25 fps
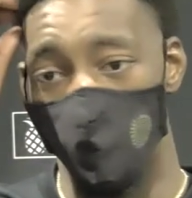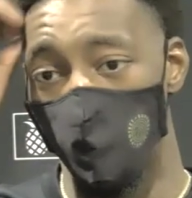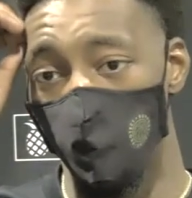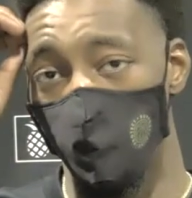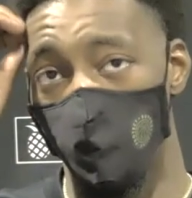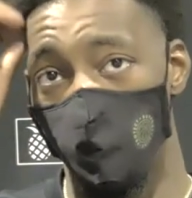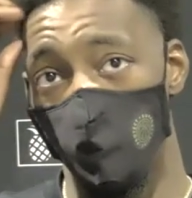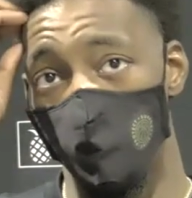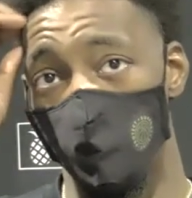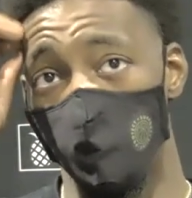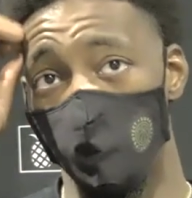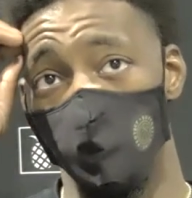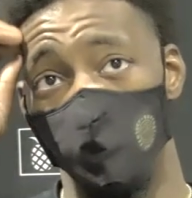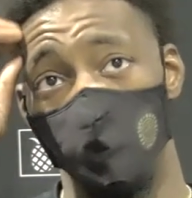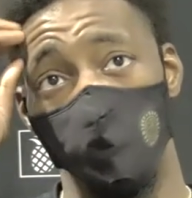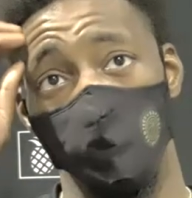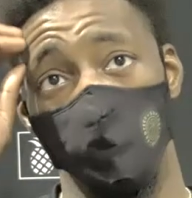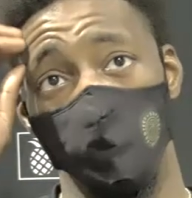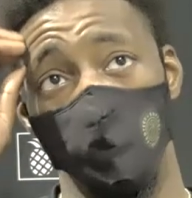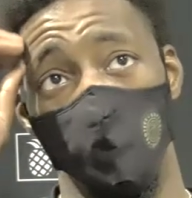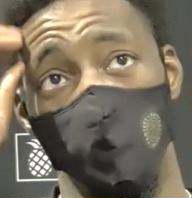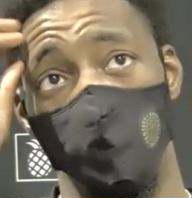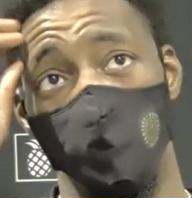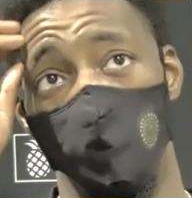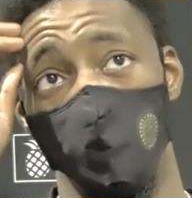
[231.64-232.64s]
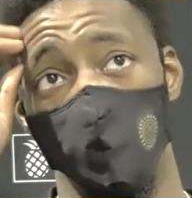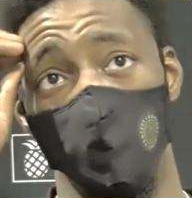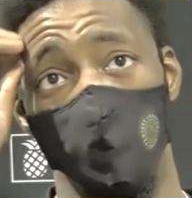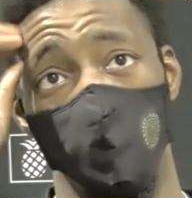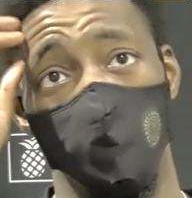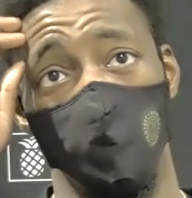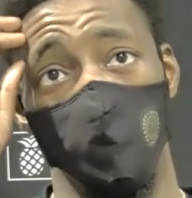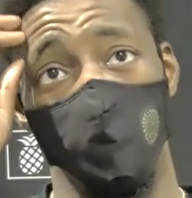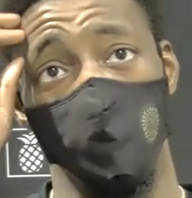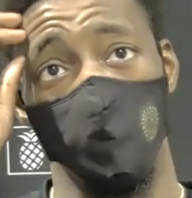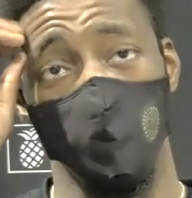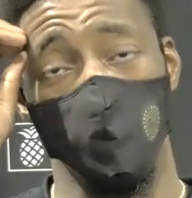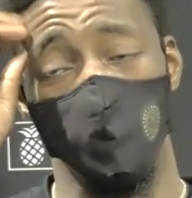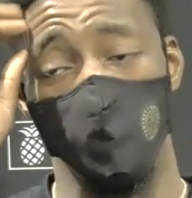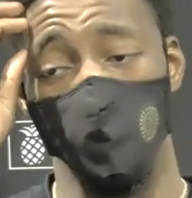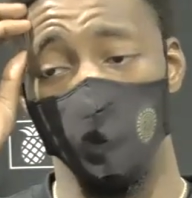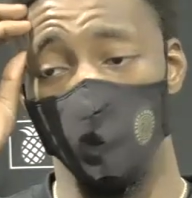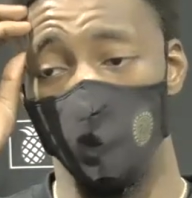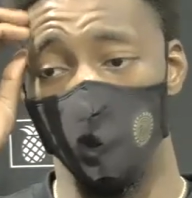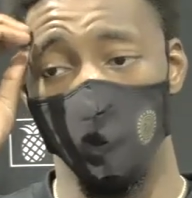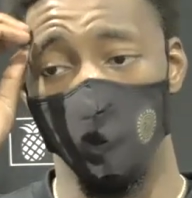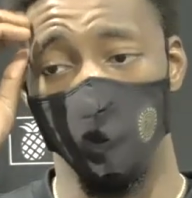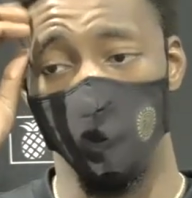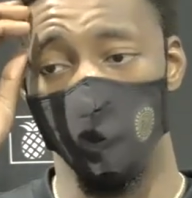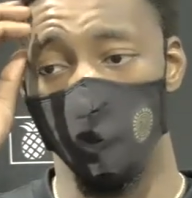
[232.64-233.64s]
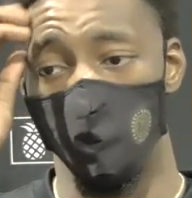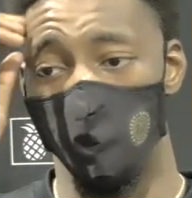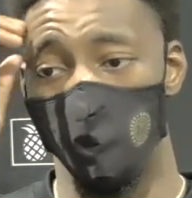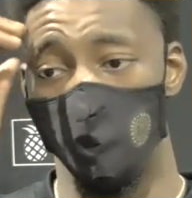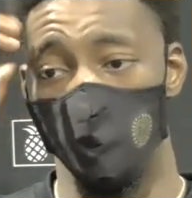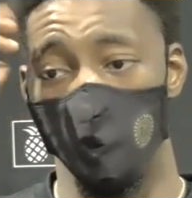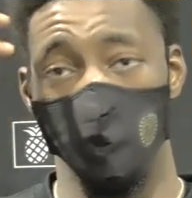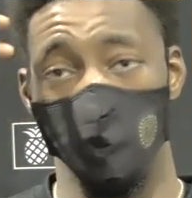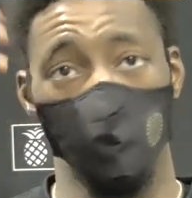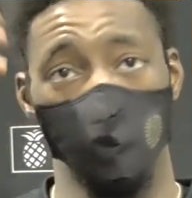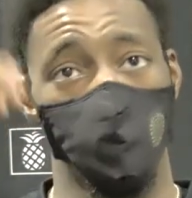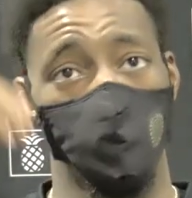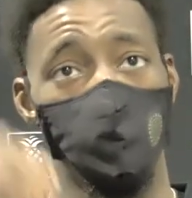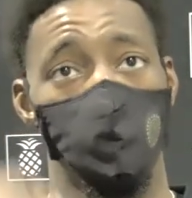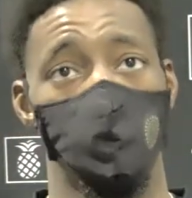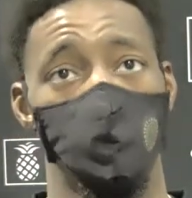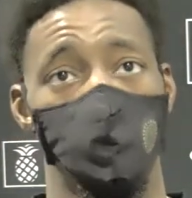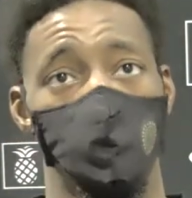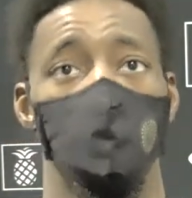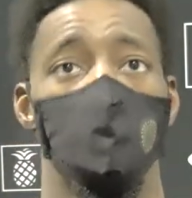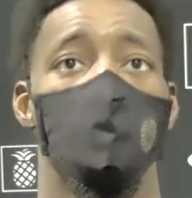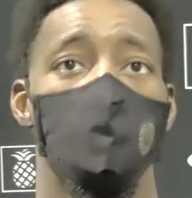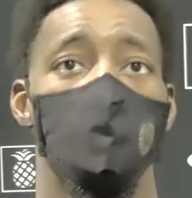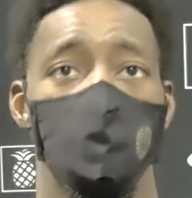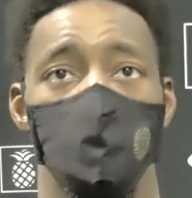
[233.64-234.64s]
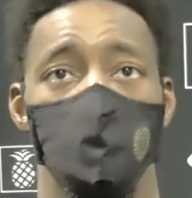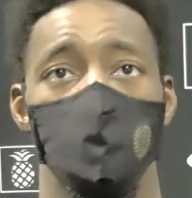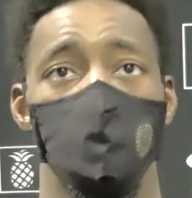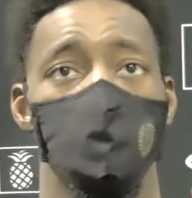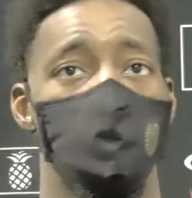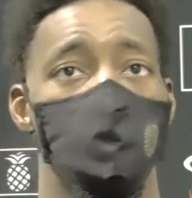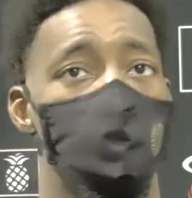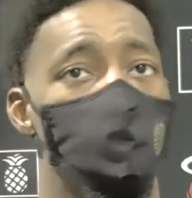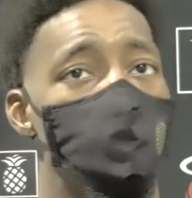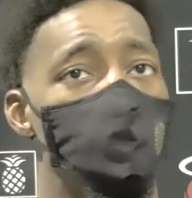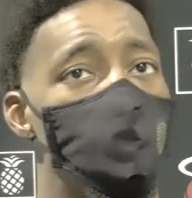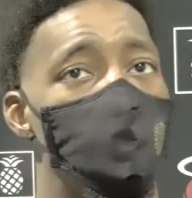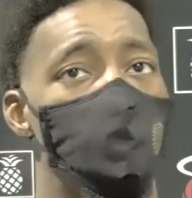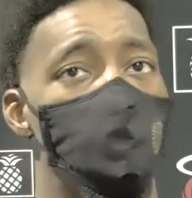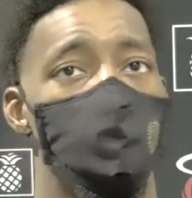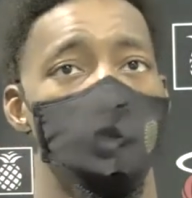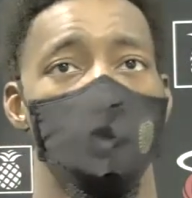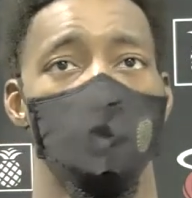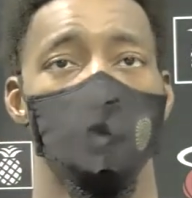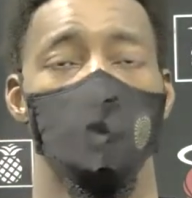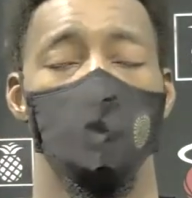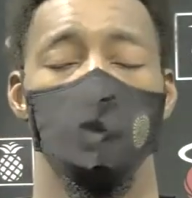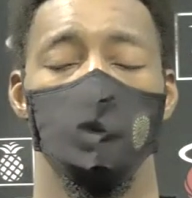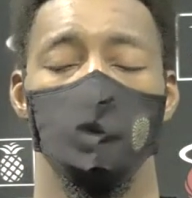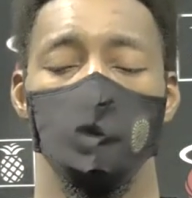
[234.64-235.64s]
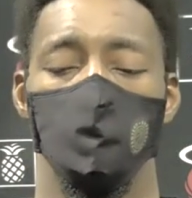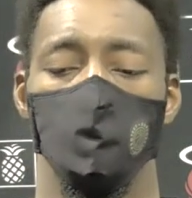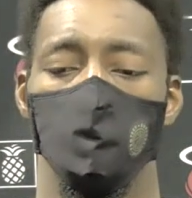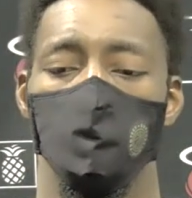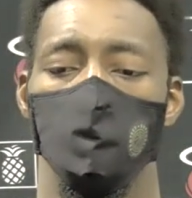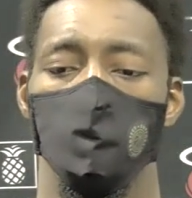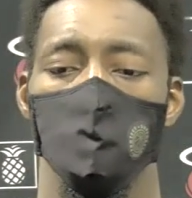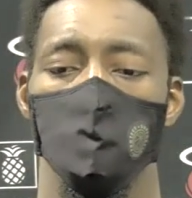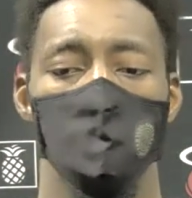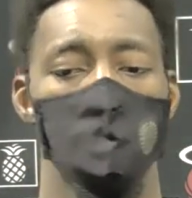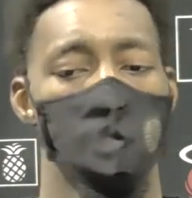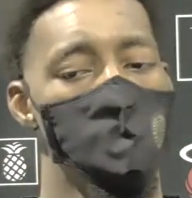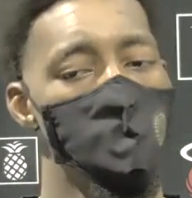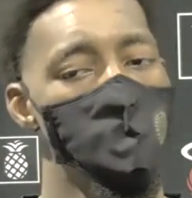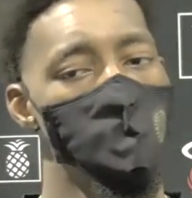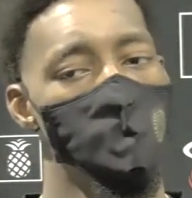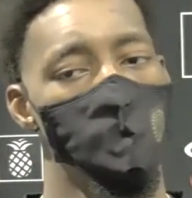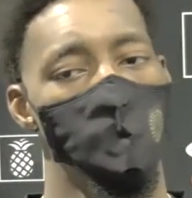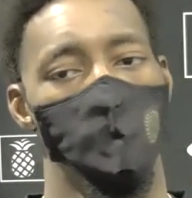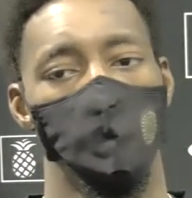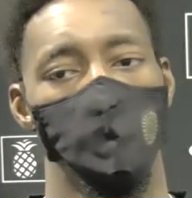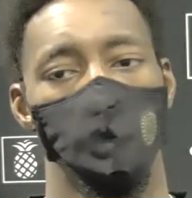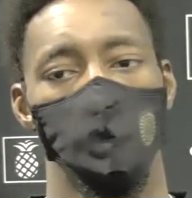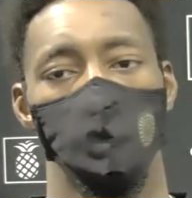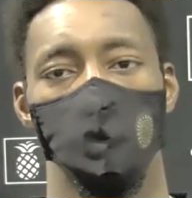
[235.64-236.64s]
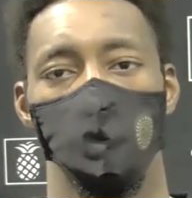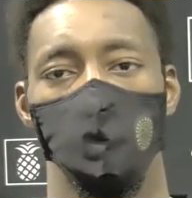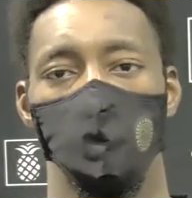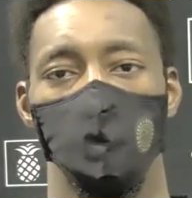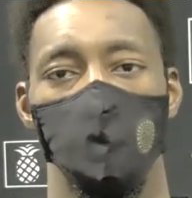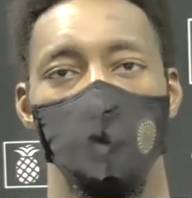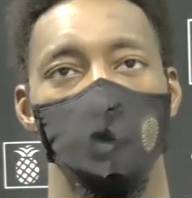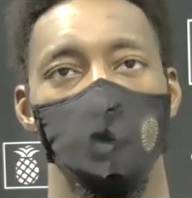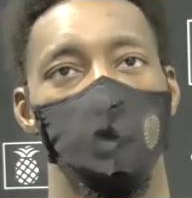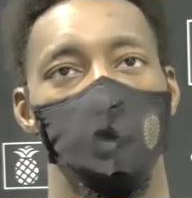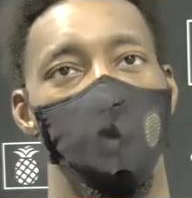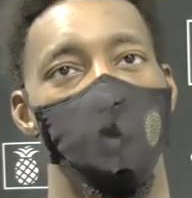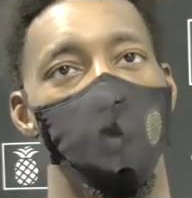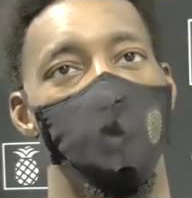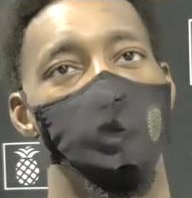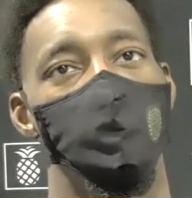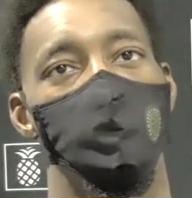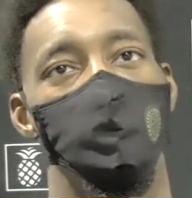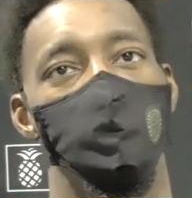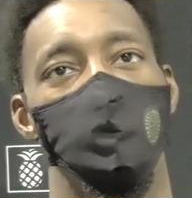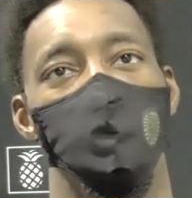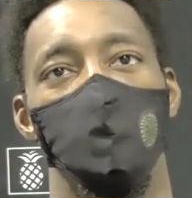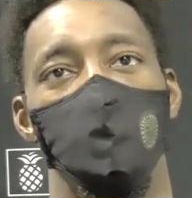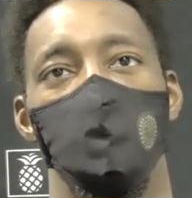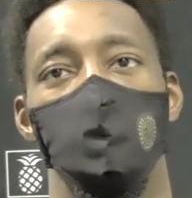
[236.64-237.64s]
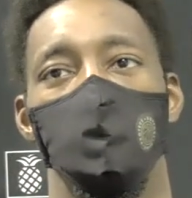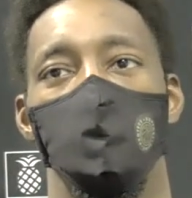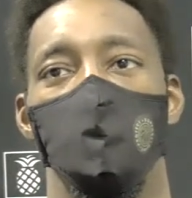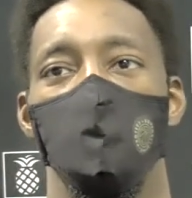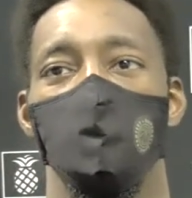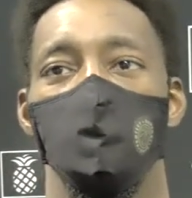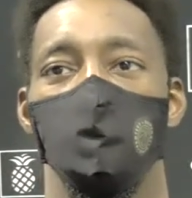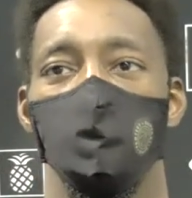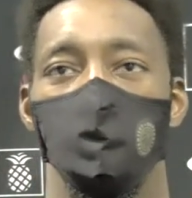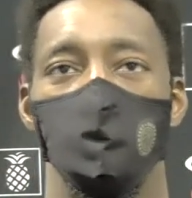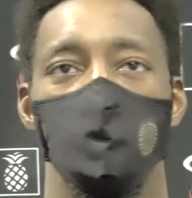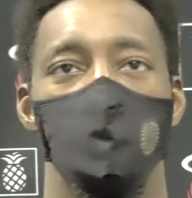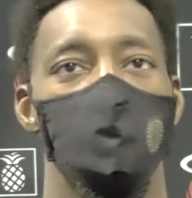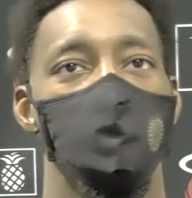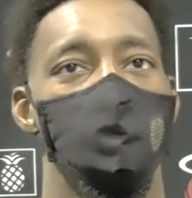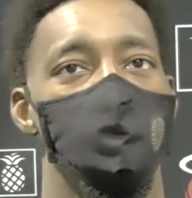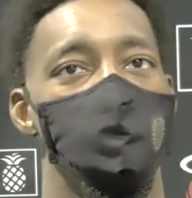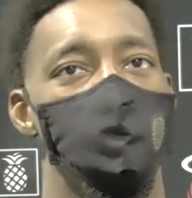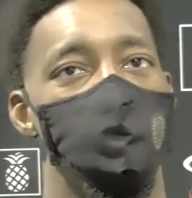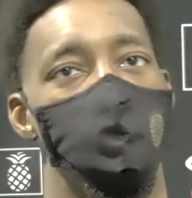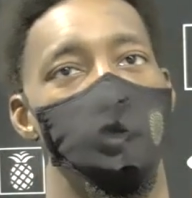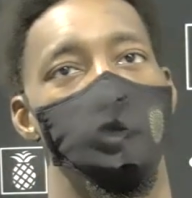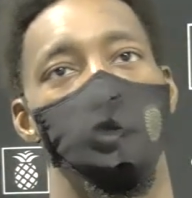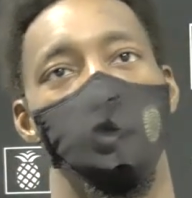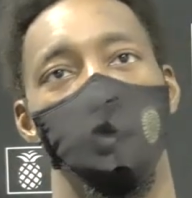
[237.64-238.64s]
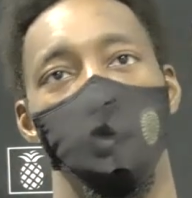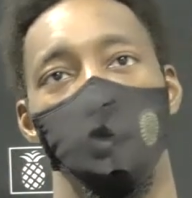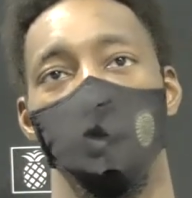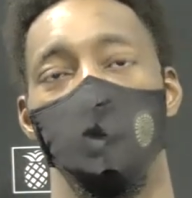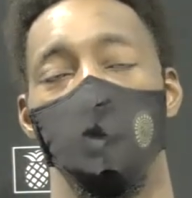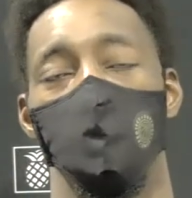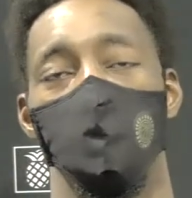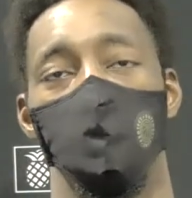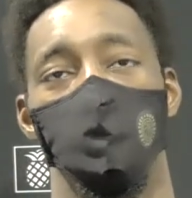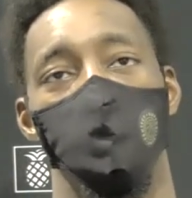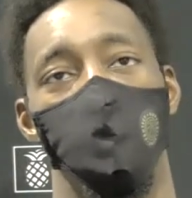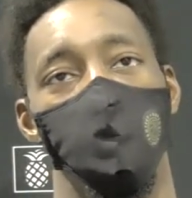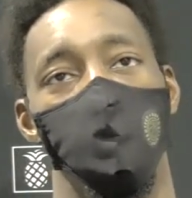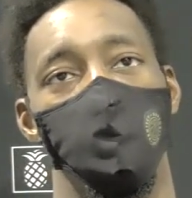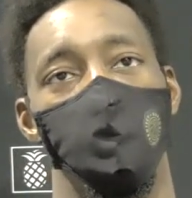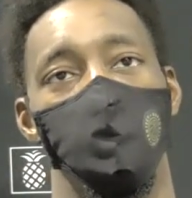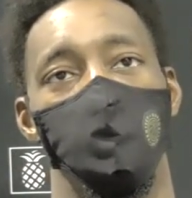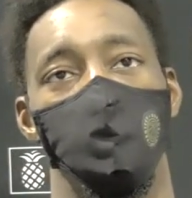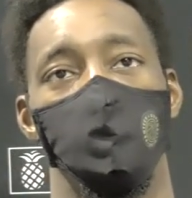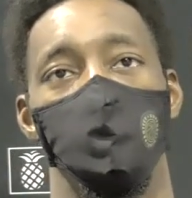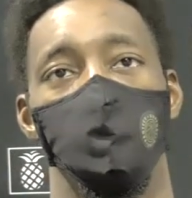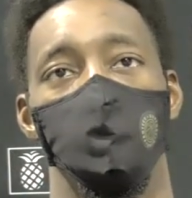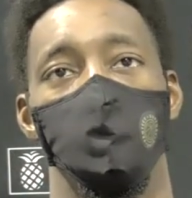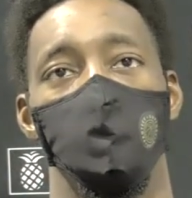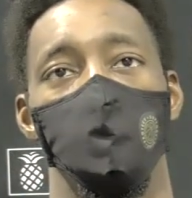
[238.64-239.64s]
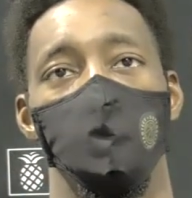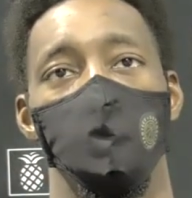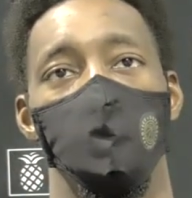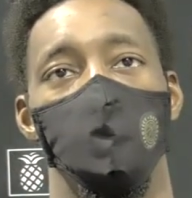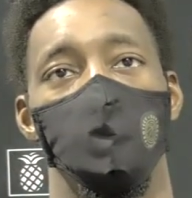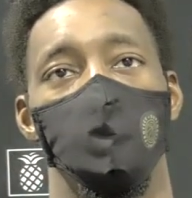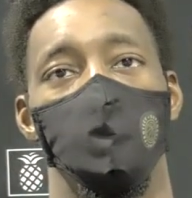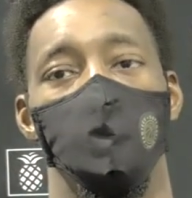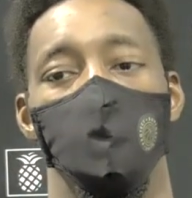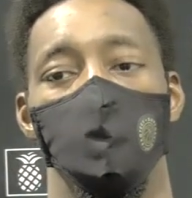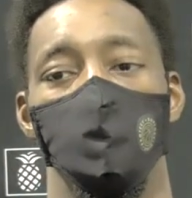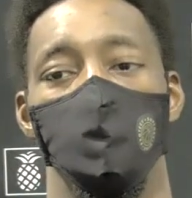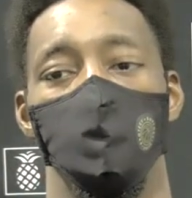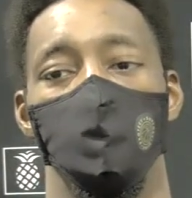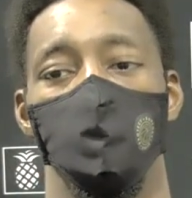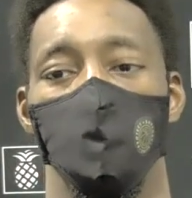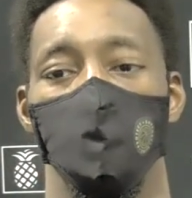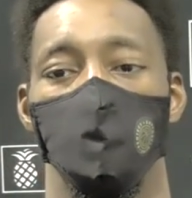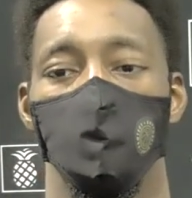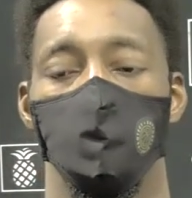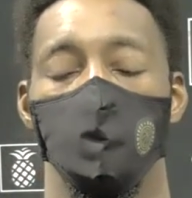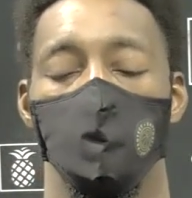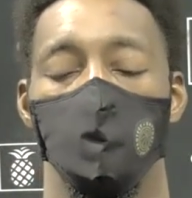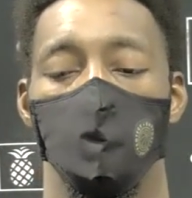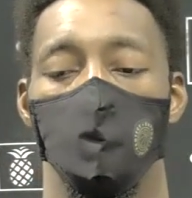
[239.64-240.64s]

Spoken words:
We were just being very competitive. The energy was very competitive on our side. We were just out there having fun, passing the ball, sharing the ball, and everybody gets to feed off that, man. So